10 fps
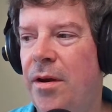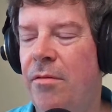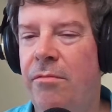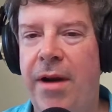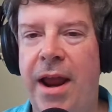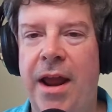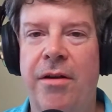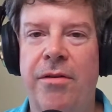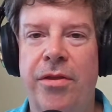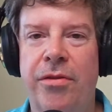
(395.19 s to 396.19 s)
around
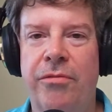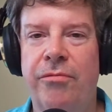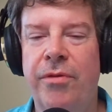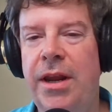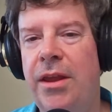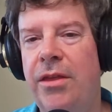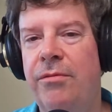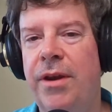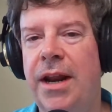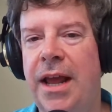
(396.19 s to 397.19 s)

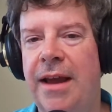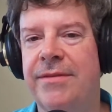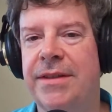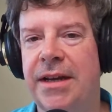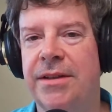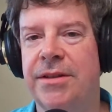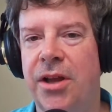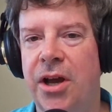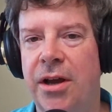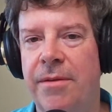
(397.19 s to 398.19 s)
3.5 seconds
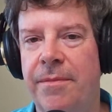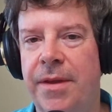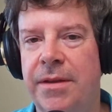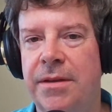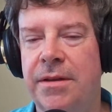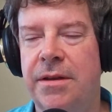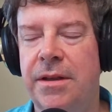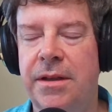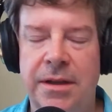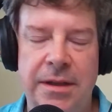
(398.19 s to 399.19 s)
long. That's
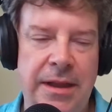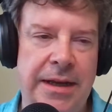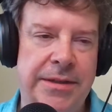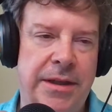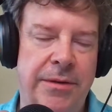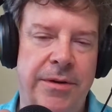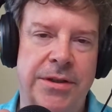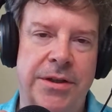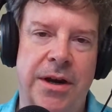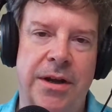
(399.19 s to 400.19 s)
classically what a
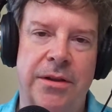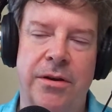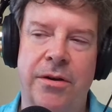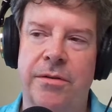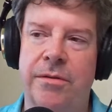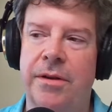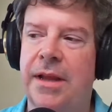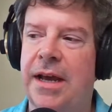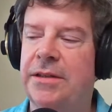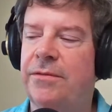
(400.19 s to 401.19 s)
sonic logo
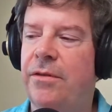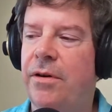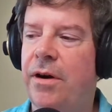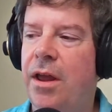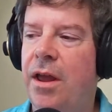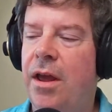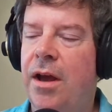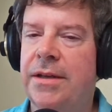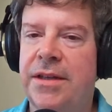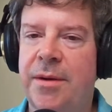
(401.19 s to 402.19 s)
lasts for.
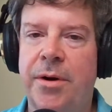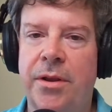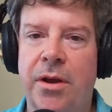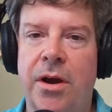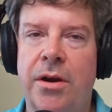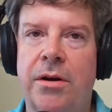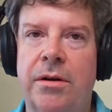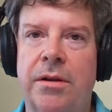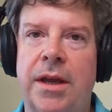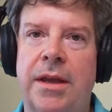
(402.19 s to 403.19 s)
Some are
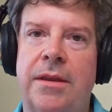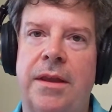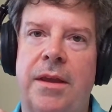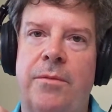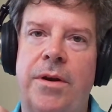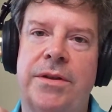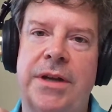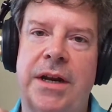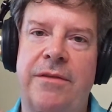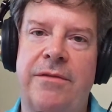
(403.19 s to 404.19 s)
longer, like the Windows
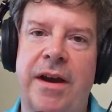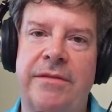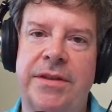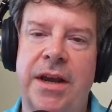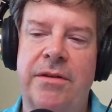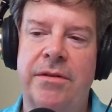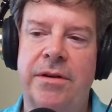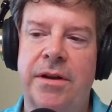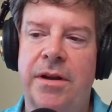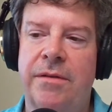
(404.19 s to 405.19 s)
95
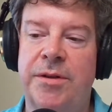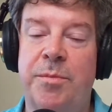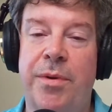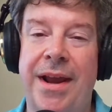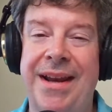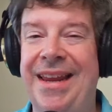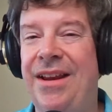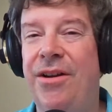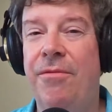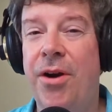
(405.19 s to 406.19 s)
sound, which Brian
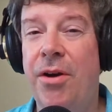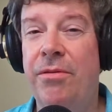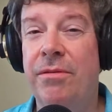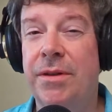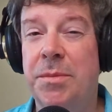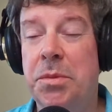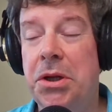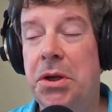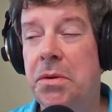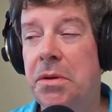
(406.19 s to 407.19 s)
Eno wrote, which is
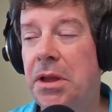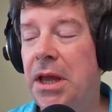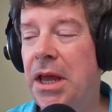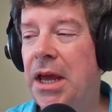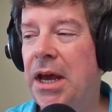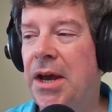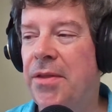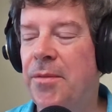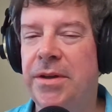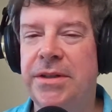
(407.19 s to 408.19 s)
pretty cool.
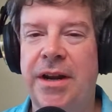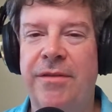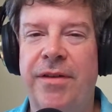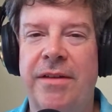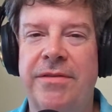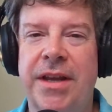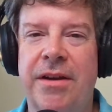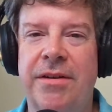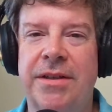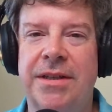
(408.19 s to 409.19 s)
The Windows 95
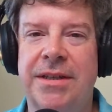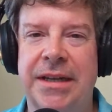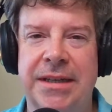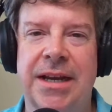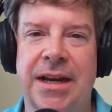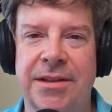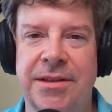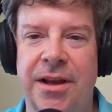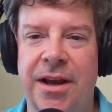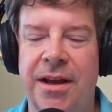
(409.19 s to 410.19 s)
sound is 6
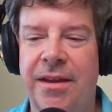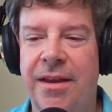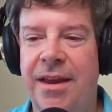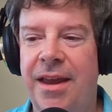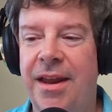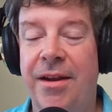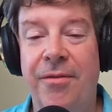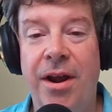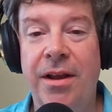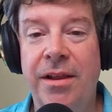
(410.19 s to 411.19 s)
seconds long, and
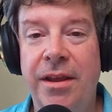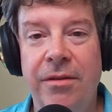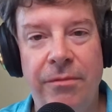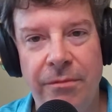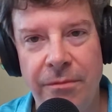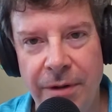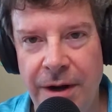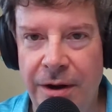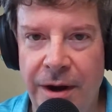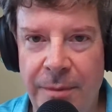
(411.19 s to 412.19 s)
ironically,
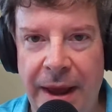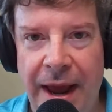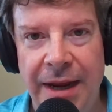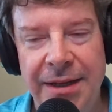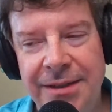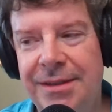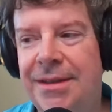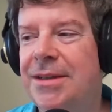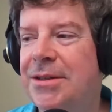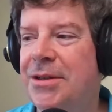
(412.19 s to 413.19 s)
written on a Mac.
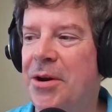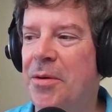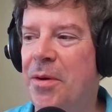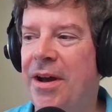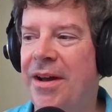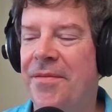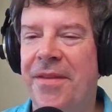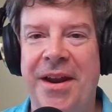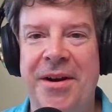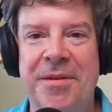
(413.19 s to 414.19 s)
So I
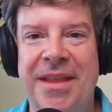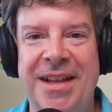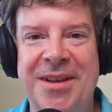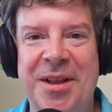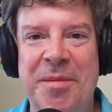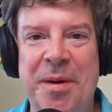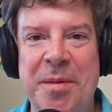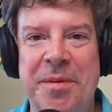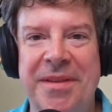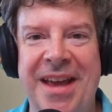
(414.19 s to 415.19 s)
don't know what that's all
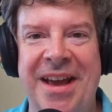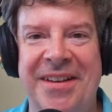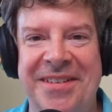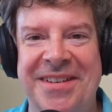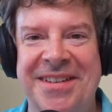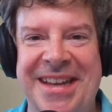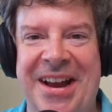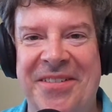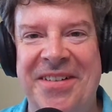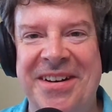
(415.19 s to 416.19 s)
about, but that
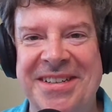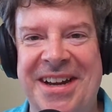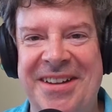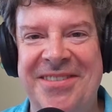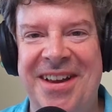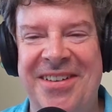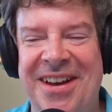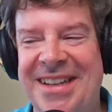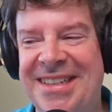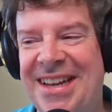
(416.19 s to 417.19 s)
was how Windows 95
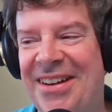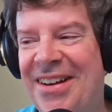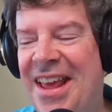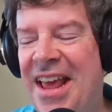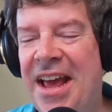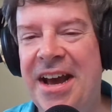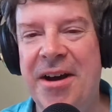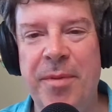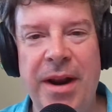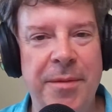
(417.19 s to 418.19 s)
got its sound.
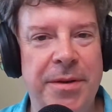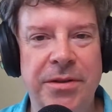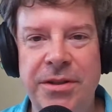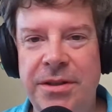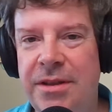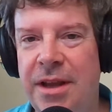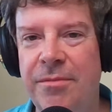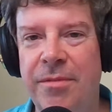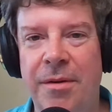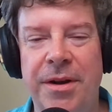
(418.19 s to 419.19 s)
But anyway, so just
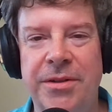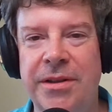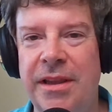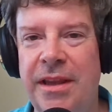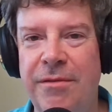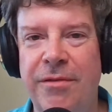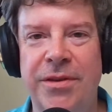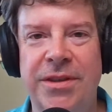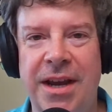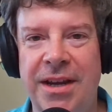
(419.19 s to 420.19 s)
like, well, what I'll do is I'll leave a
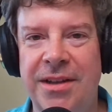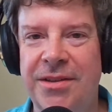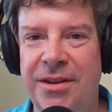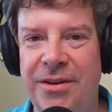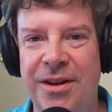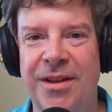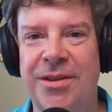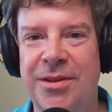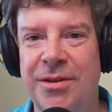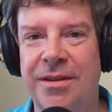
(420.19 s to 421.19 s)
few seconds, and you can
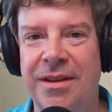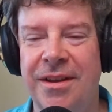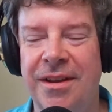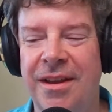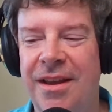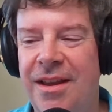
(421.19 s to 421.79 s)
insert the